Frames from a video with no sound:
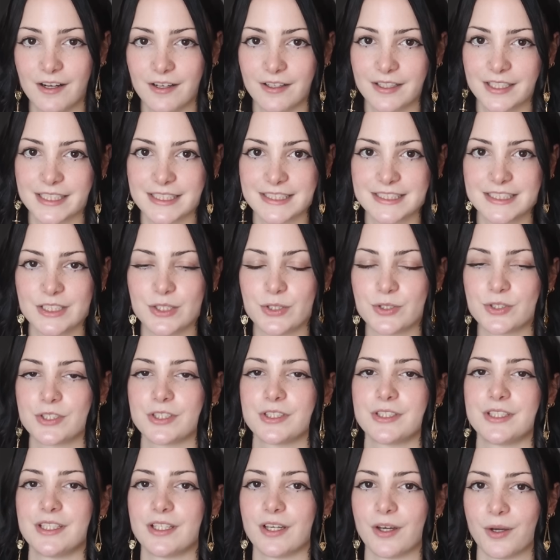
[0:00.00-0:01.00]
artists
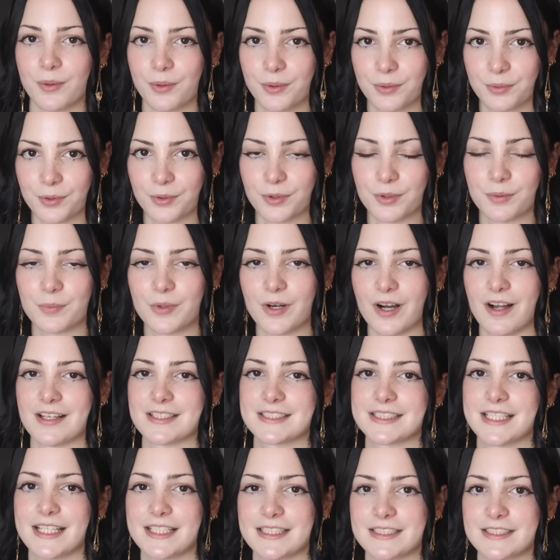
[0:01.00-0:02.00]
usually go through the
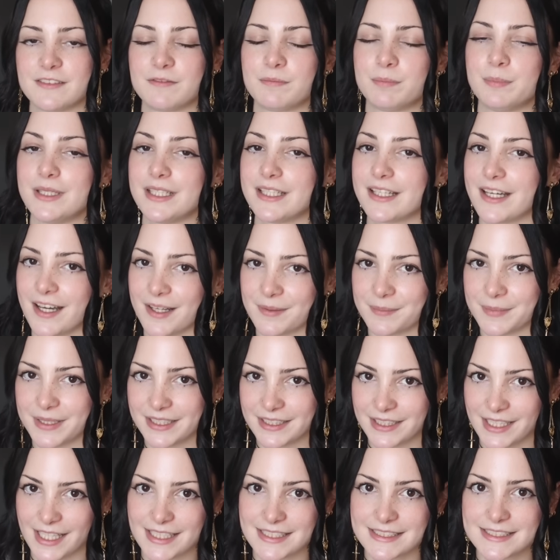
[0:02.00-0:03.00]
process of
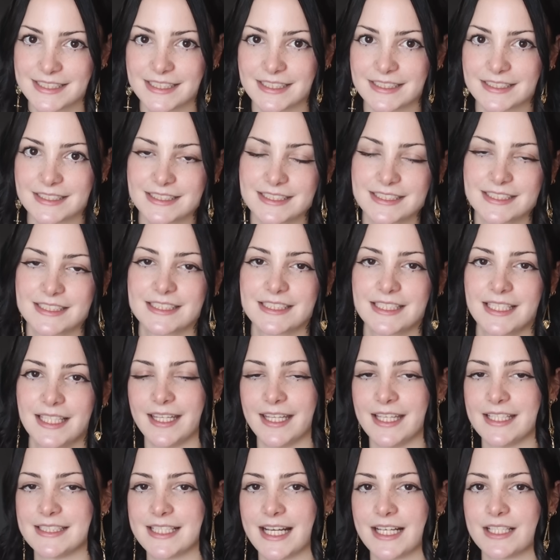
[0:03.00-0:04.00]
becoming licensed, and
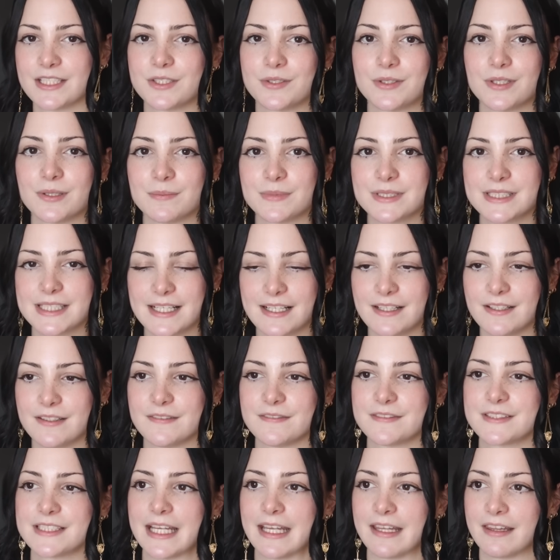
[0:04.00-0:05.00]
they tattoo
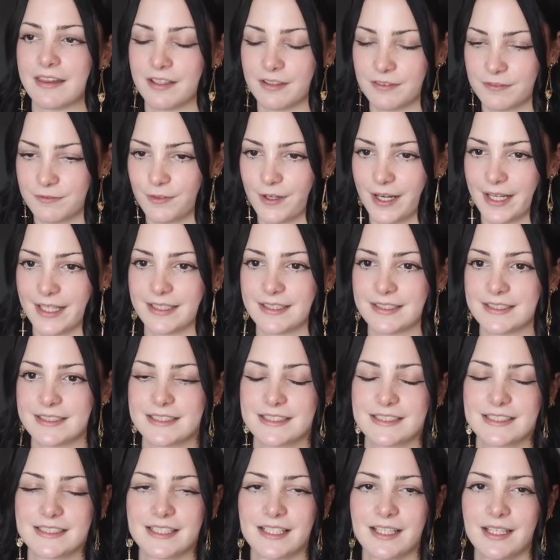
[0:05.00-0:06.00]
themselves and their
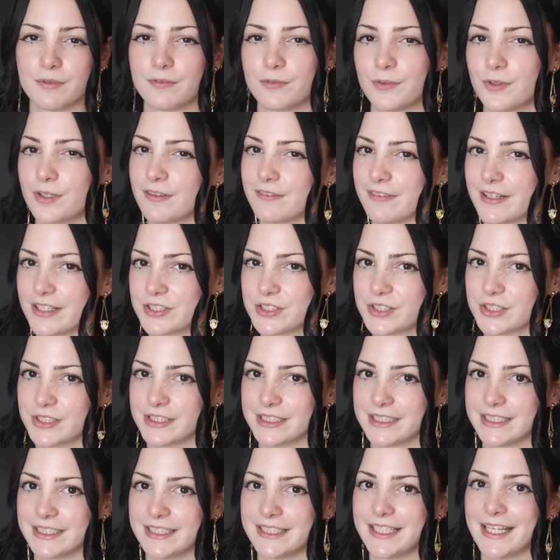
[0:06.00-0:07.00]
friends before
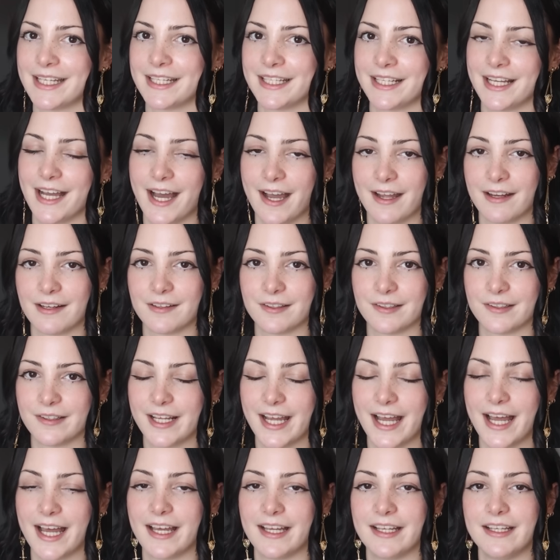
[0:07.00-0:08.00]
eventually getting hired
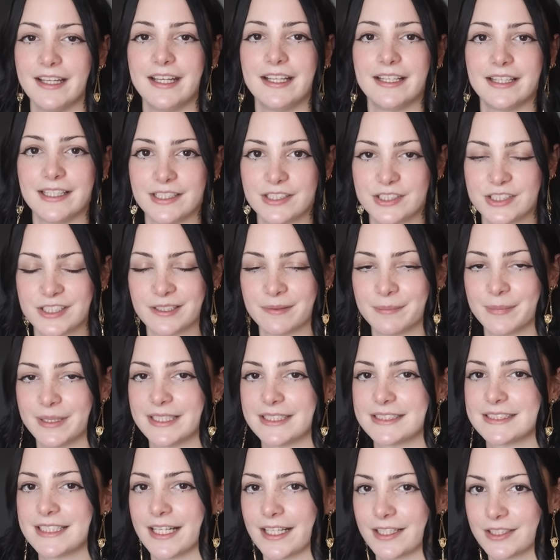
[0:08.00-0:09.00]
at a
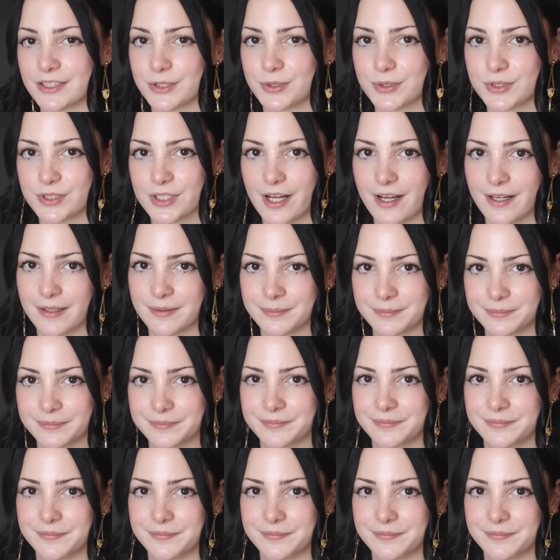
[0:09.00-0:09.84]
legitimate tattoo shop.